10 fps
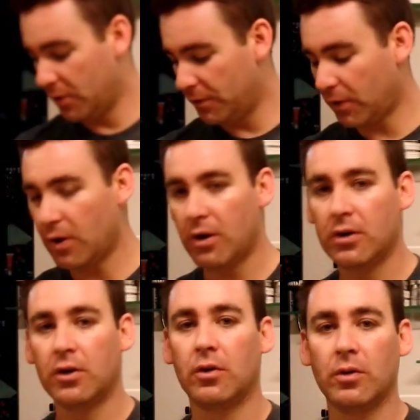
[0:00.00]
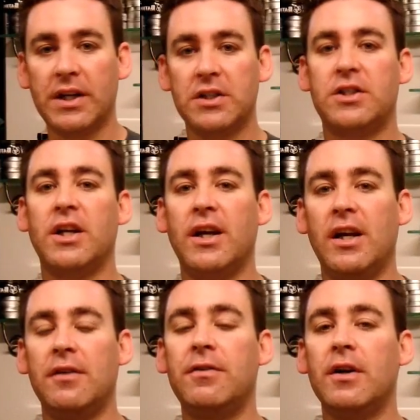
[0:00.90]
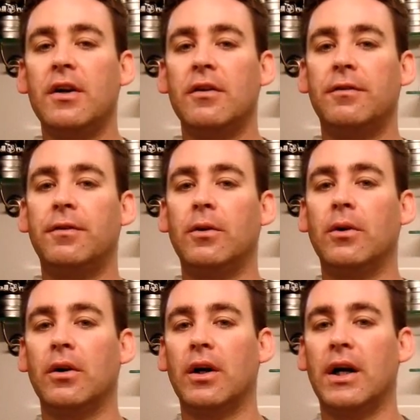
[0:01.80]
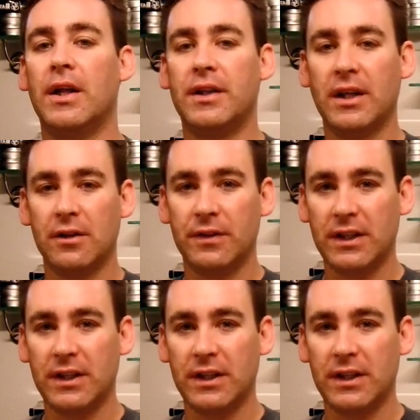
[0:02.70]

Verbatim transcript: overall great shave for uh, the end of the